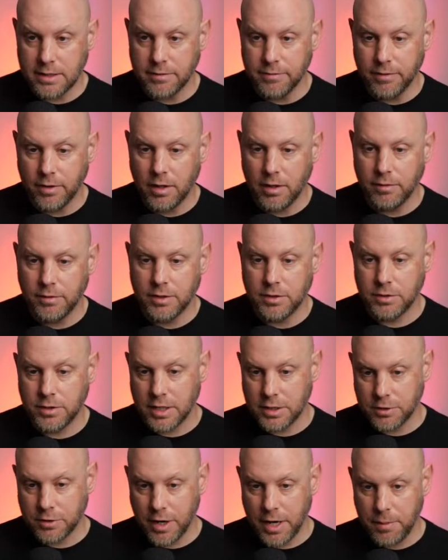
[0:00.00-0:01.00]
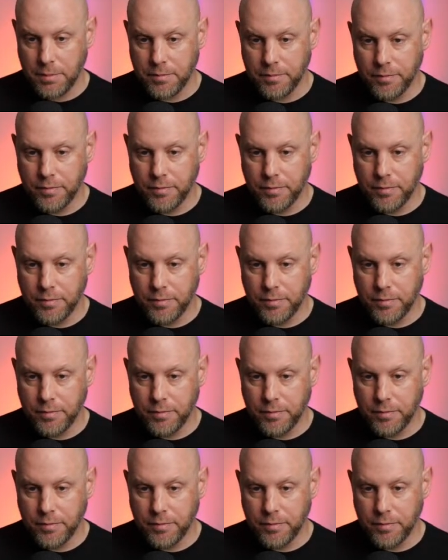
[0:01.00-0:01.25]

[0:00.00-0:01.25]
involved. So that's great.